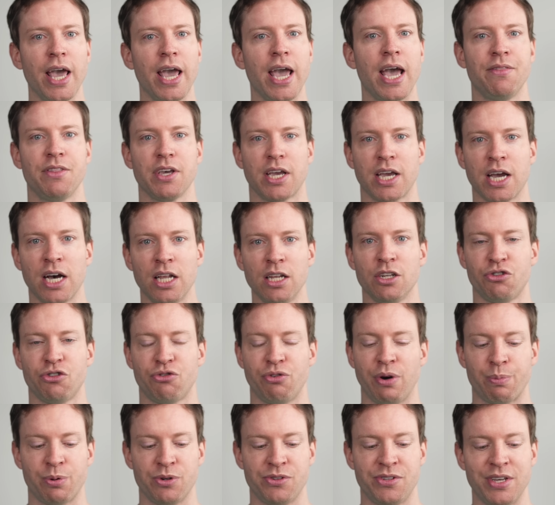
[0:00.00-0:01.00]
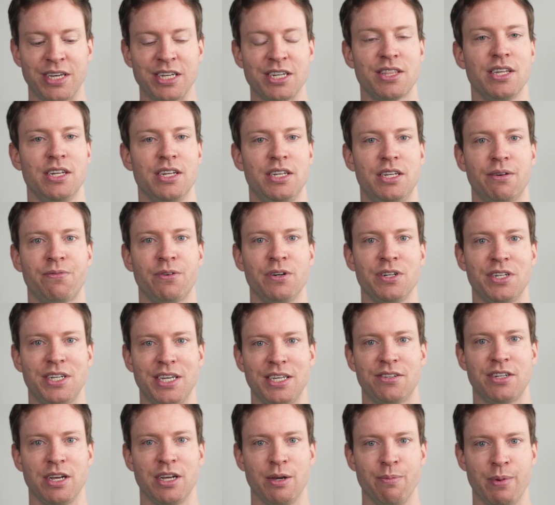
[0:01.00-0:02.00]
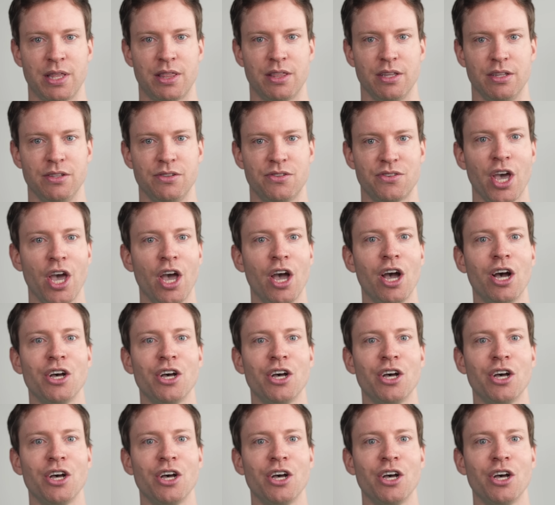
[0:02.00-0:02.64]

and the colors represent the different testing methods.